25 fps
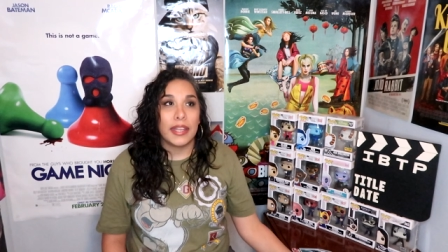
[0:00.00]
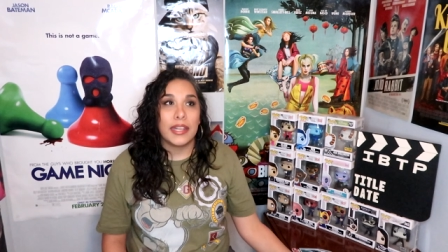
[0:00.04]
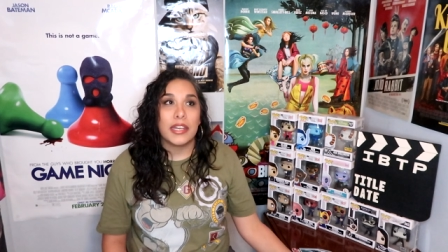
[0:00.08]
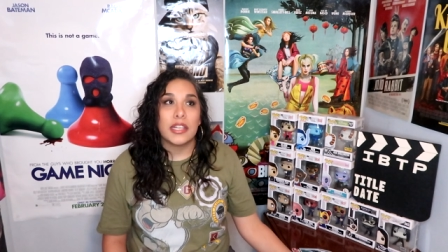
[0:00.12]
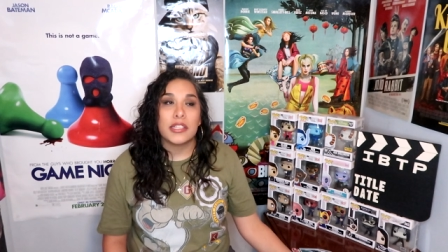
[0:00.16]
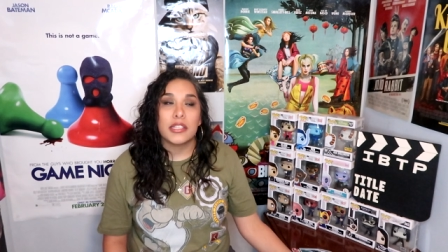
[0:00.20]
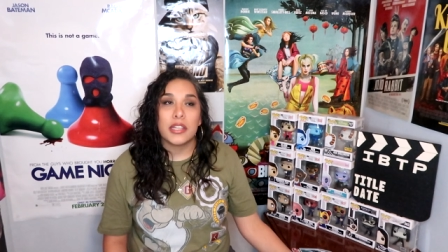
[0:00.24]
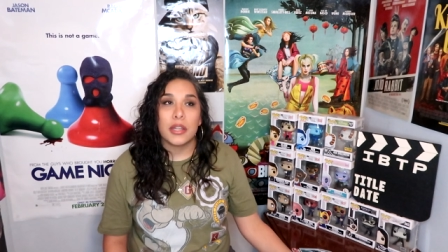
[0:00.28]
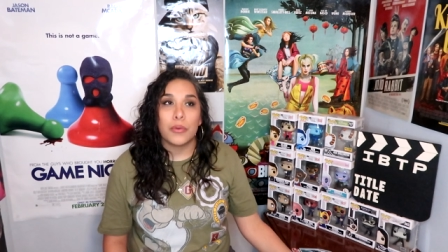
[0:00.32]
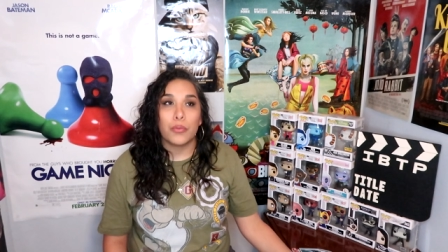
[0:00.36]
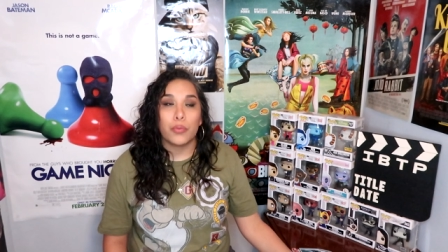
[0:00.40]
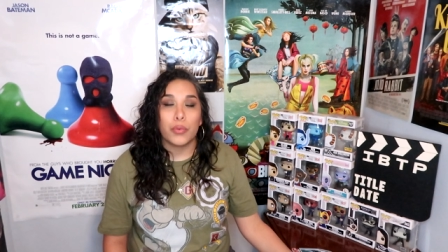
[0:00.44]
He
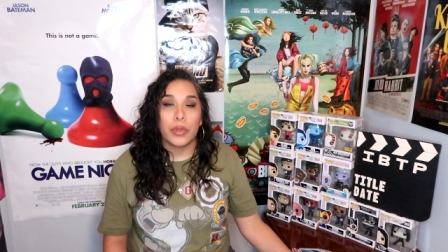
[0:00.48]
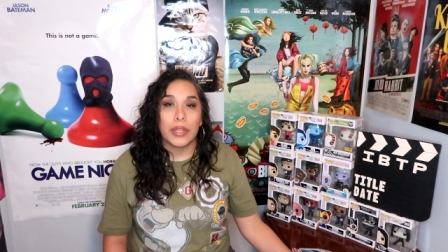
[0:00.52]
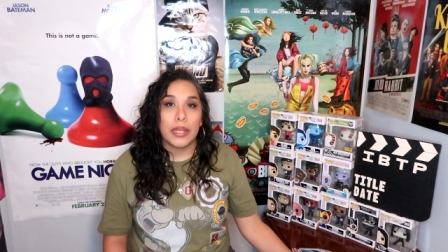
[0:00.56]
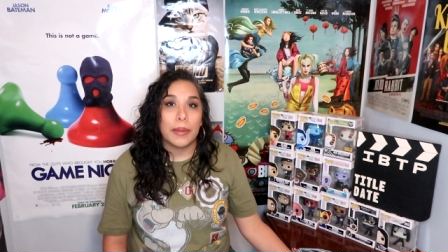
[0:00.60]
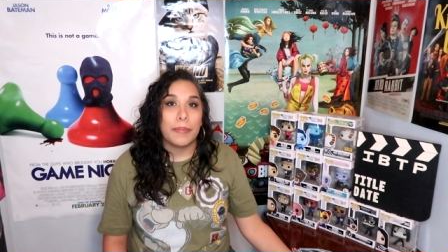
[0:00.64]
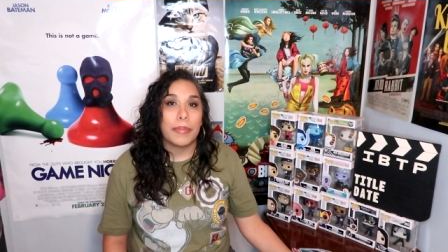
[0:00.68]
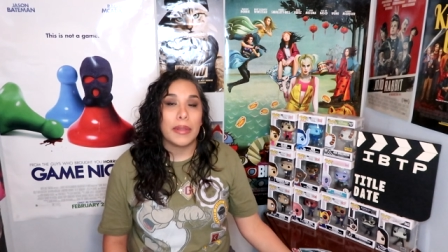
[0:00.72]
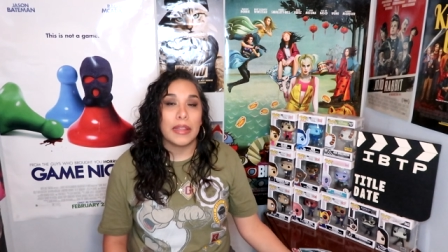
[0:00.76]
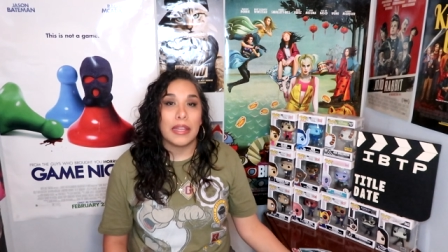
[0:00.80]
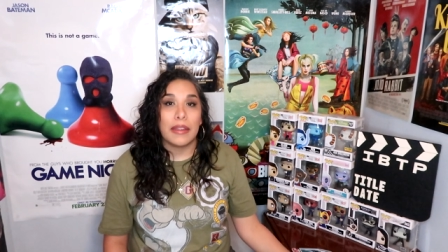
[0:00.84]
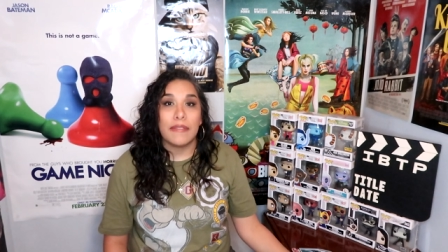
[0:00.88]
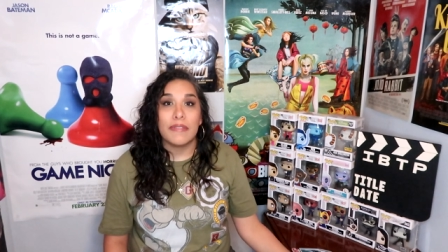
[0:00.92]
doesn't
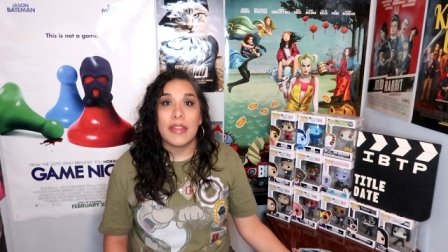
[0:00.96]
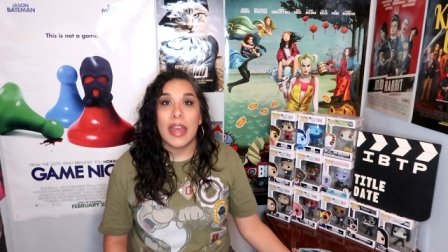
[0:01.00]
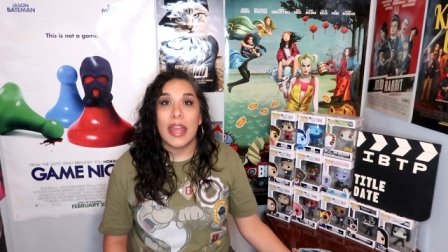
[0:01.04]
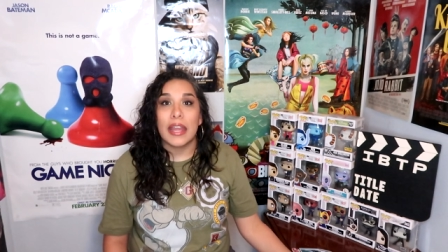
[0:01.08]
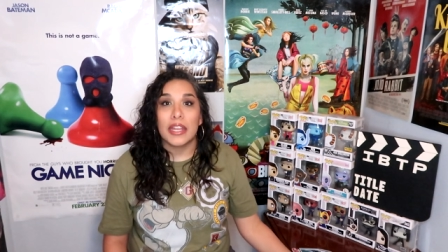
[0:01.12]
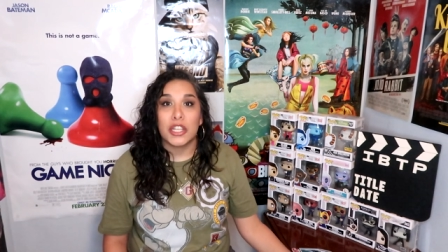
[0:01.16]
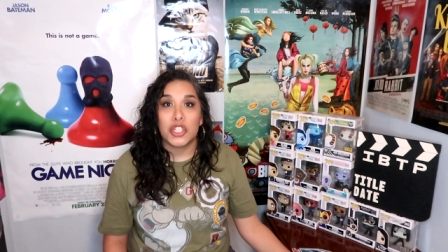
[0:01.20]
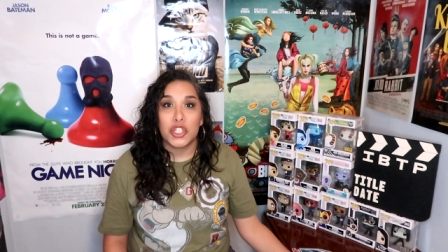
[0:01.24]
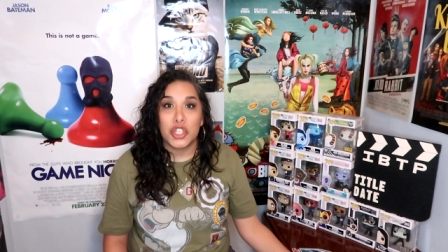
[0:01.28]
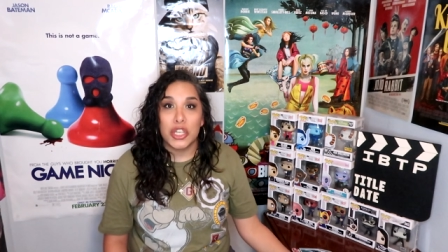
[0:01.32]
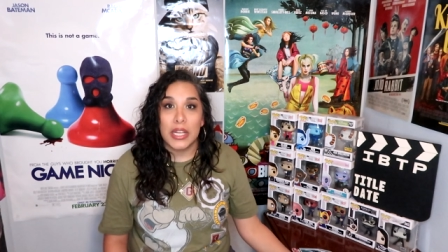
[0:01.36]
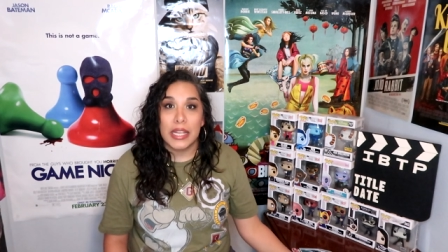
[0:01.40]
really believe
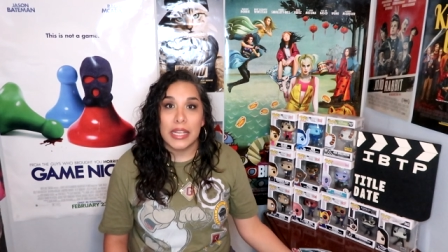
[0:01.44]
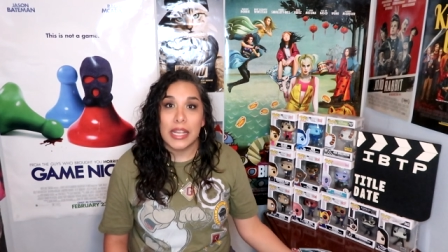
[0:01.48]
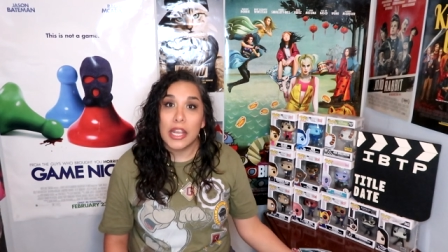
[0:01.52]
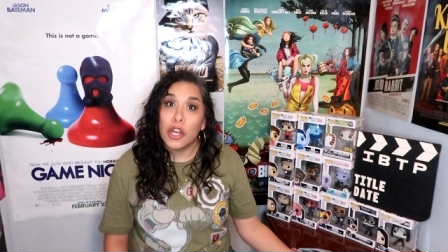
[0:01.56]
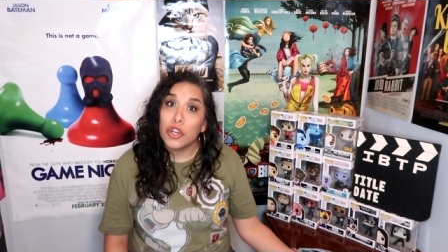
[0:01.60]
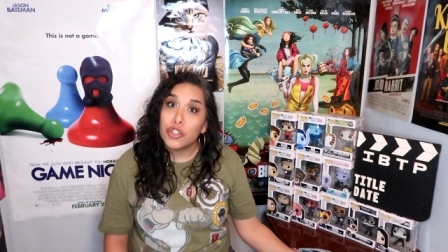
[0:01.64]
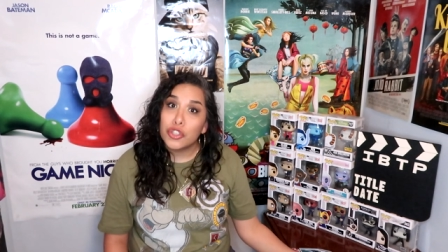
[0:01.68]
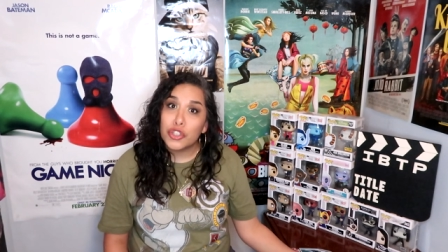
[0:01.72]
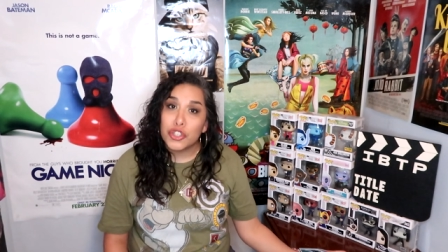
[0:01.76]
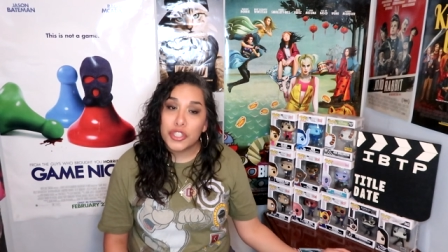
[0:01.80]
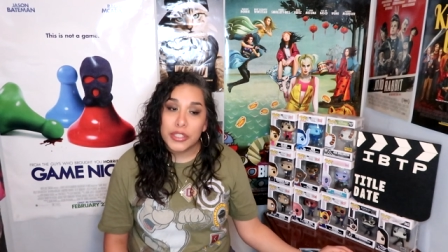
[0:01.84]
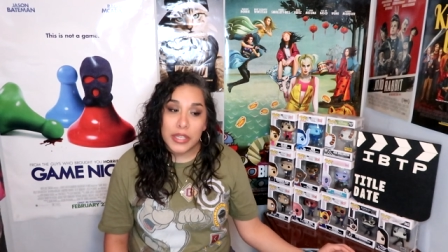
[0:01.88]
that she
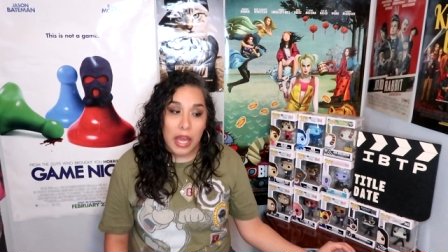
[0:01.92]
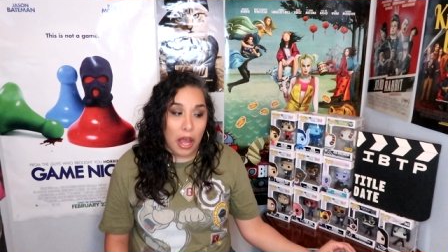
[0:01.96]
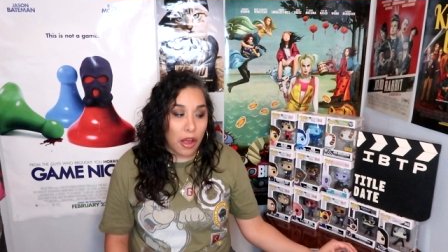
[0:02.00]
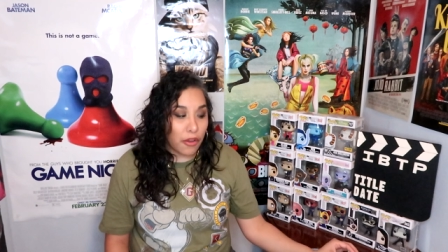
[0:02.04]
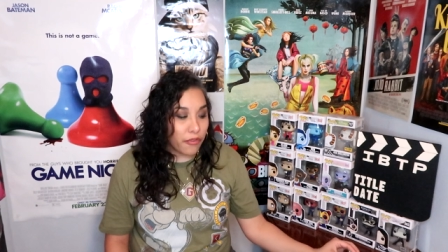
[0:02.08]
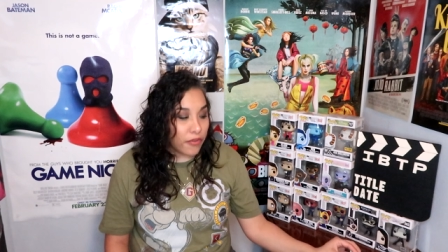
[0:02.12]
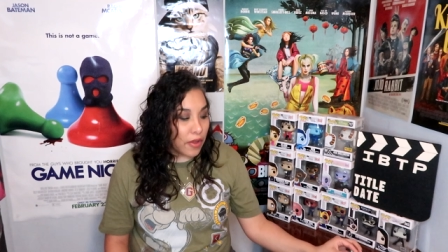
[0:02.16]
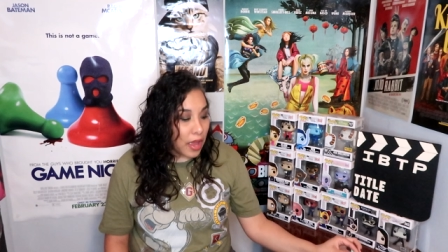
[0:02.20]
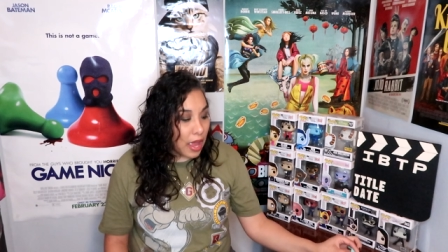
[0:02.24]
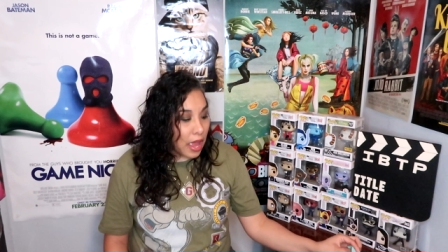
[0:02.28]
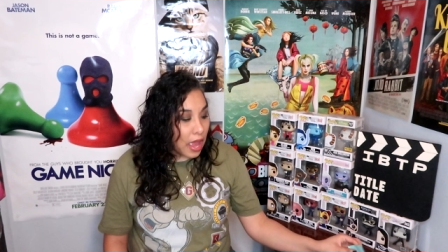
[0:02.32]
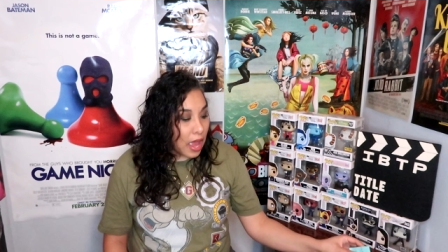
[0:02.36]
killed
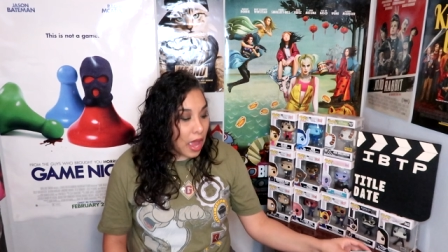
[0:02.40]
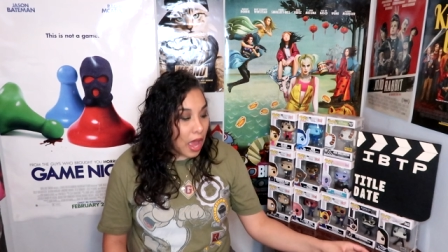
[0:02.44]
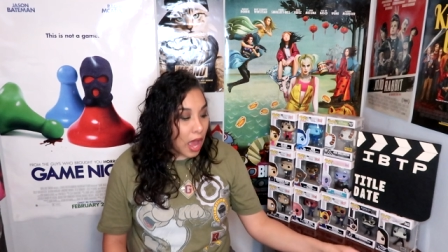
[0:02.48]
herself.